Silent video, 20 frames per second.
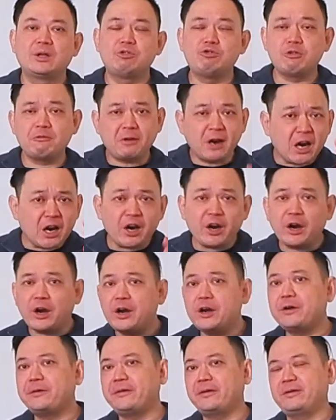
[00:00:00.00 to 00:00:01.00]
You've
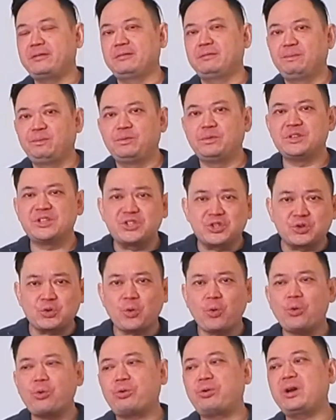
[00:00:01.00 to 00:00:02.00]
heard the
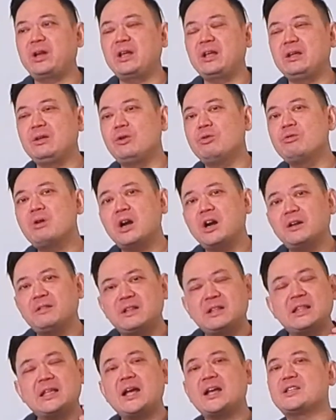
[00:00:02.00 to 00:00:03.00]
story, you heard
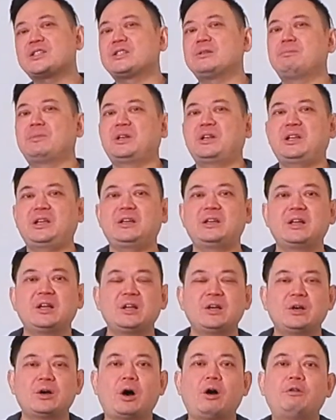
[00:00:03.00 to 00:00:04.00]
the testimony
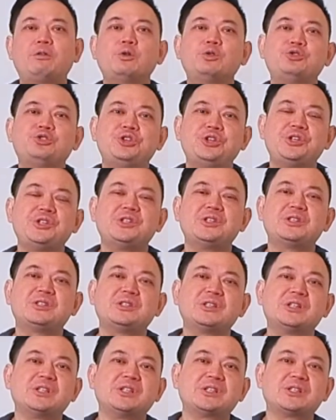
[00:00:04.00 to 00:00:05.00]
of who
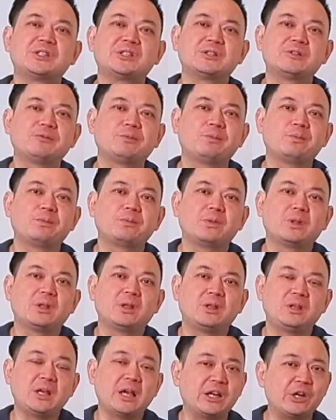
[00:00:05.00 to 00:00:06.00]
Jesus is,
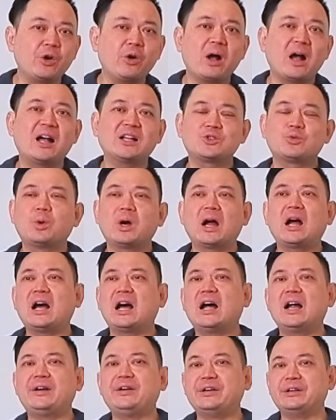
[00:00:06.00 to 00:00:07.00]
yet your hearts were
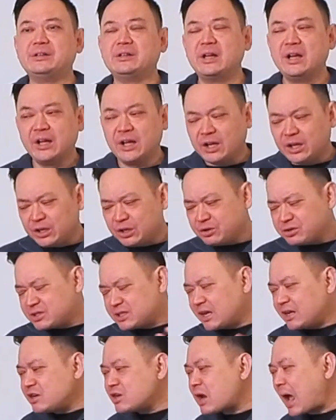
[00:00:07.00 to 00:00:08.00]
hardened. You're
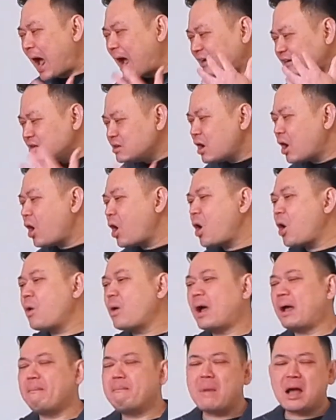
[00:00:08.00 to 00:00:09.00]
saying, I
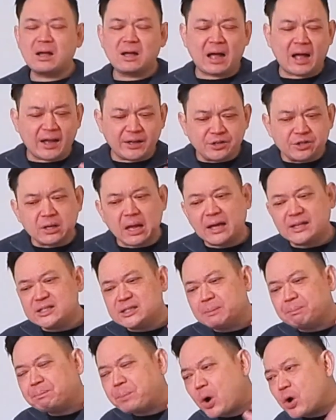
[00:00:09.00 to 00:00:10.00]
know I'm
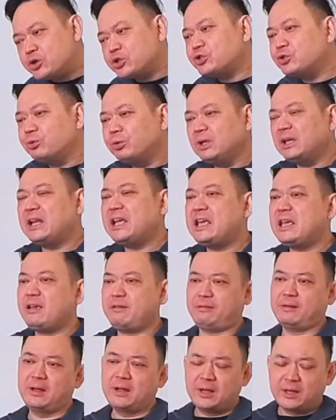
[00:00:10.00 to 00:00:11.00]
supposed to
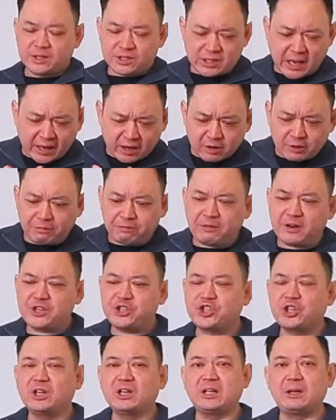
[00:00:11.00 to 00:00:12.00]
live
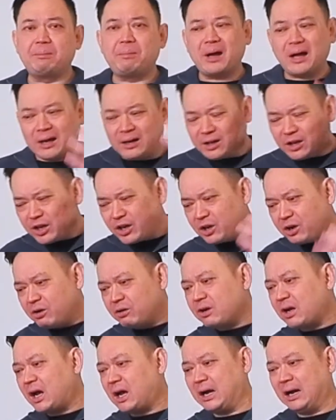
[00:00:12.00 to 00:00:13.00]
sacrificially, but
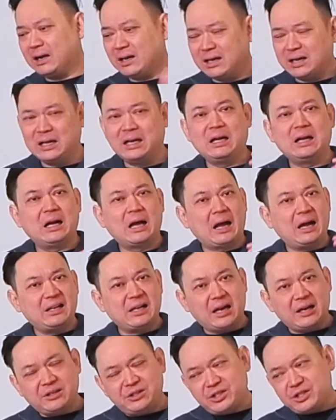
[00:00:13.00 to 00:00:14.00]
God,
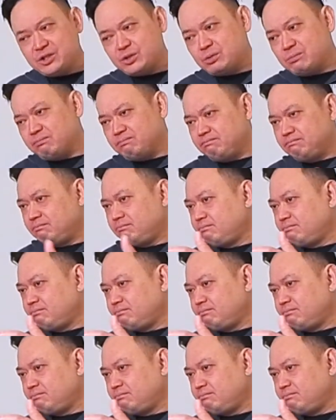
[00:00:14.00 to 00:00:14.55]
I just